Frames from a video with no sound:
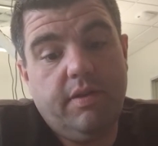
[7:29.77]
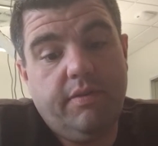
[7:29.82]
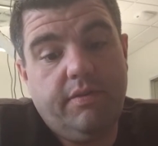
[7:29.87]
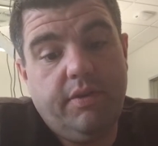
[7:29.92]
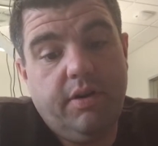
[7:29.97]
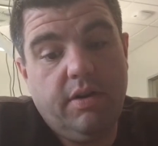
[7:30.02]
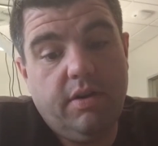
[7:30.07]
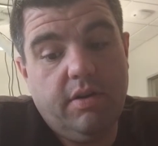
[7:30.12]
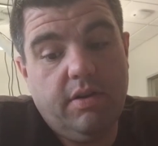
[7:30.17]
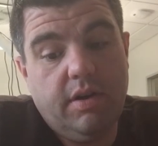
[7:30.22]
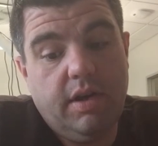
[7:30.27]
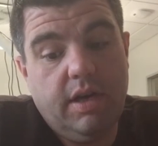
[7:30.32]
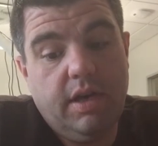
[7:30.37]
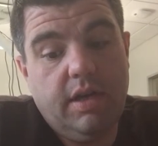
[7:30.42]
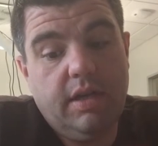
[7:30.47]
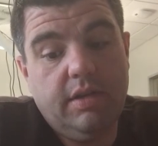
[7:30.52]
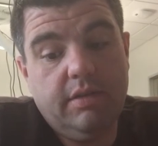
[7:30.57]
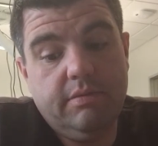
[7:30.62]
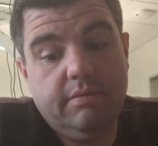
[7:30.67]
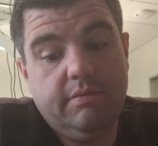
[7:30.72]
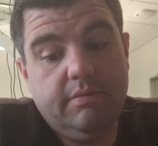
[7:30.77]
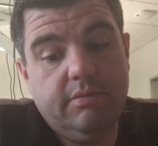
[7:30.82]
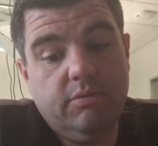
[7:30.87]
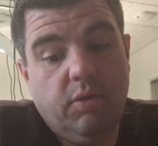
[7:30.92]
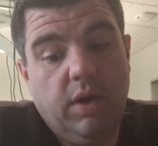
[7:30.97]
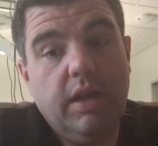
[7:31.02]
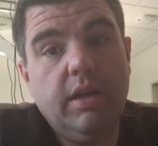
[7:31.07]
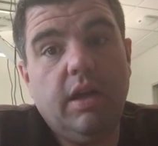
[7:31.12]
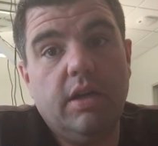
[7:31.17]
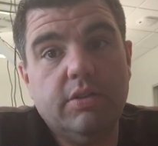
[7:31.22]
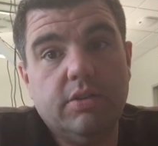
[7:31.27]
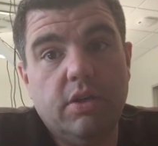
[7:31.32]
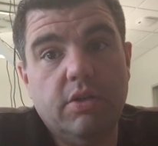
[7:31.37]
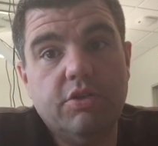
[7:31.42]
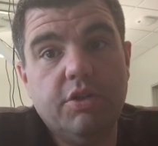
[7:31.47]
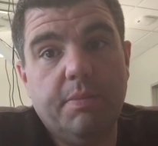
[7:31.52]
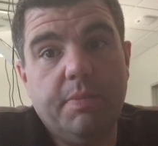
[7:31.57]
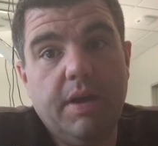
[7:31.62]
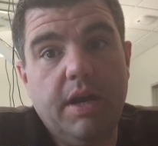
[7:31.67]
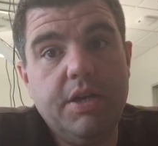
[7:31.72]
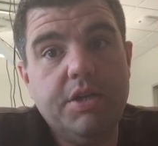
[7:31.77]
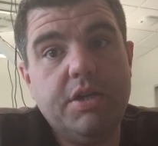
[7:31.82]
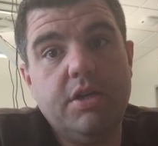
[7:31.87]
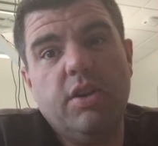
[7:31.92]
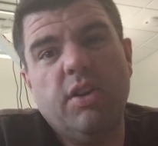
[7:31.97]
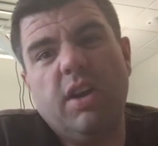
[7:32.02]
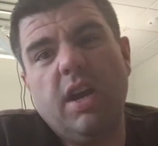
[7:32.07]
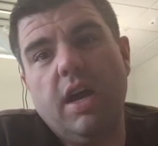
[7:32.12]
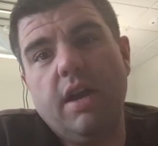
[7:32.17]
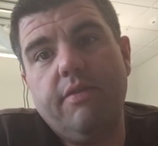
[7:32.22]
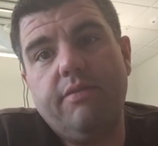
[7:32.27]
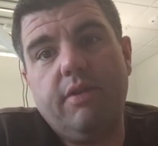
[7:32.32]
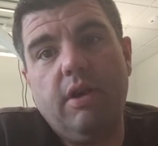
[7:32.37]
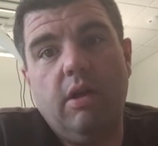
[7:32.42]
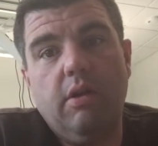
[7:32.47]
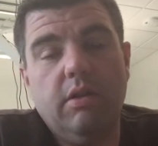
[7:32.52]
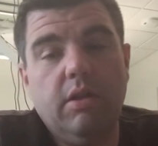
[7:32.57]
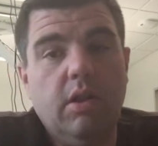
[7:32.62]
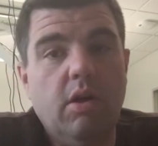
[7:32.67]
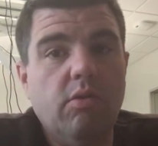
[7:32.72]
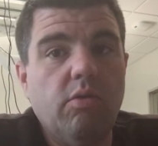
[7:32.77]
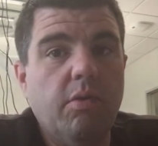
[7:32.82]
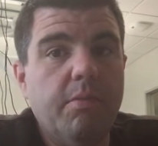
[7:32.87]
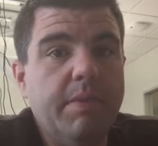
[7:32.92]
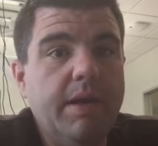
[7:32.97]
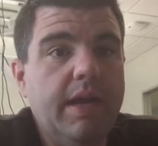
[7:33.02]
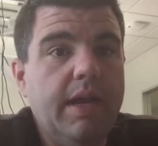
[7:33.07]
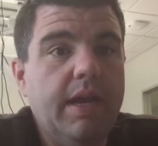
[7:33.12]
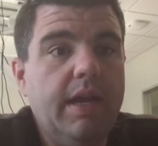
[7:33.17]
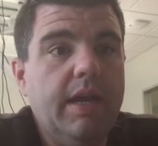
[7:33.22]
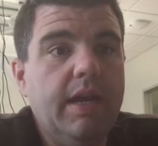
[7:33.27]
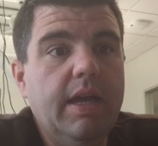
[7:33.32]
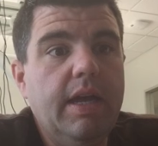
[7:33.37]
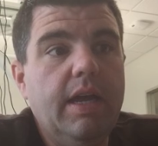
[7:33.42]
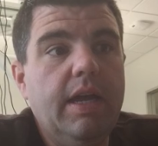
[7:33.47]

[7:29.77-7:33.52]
if you're a weight loss surgery patient and you're kind of following along with me,